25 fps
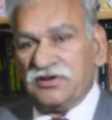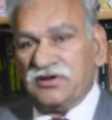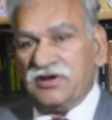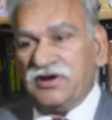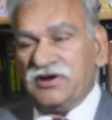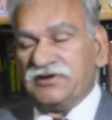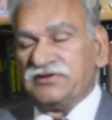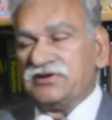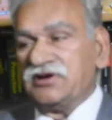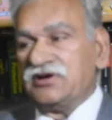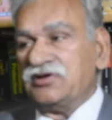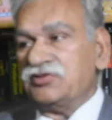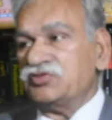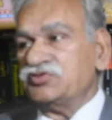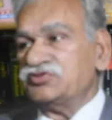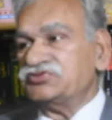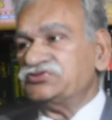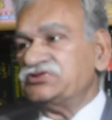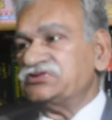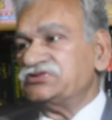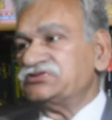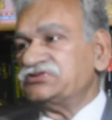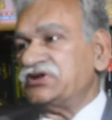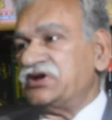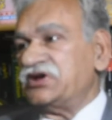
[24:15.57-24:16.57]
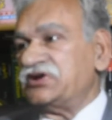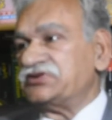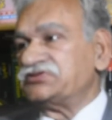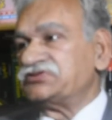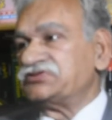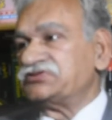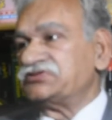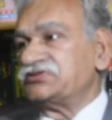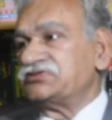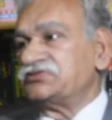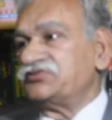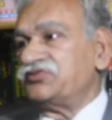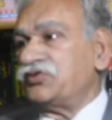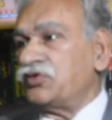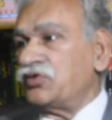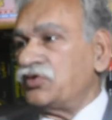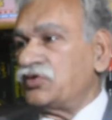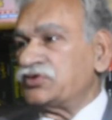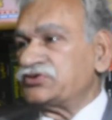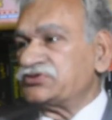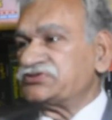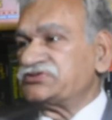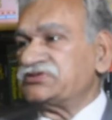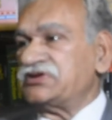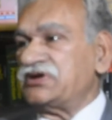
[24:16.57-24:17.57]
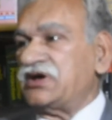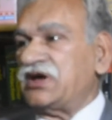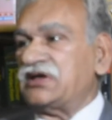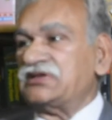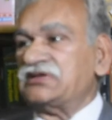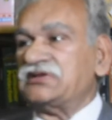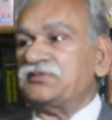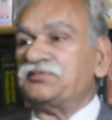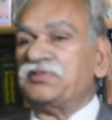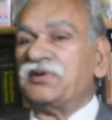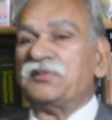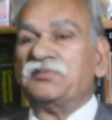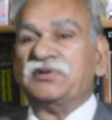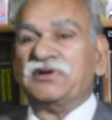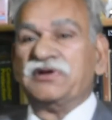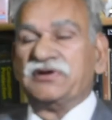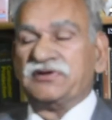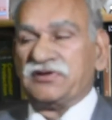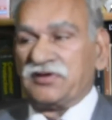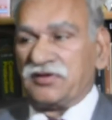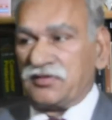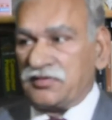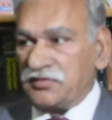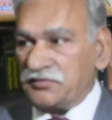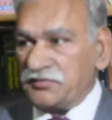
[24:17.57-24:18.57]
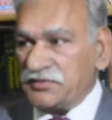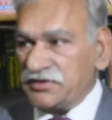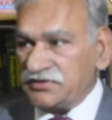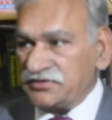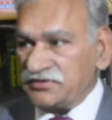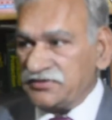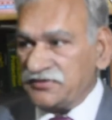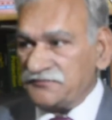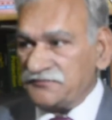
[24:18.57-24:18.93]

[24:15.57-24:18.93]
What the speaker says: it loses its force as a public document.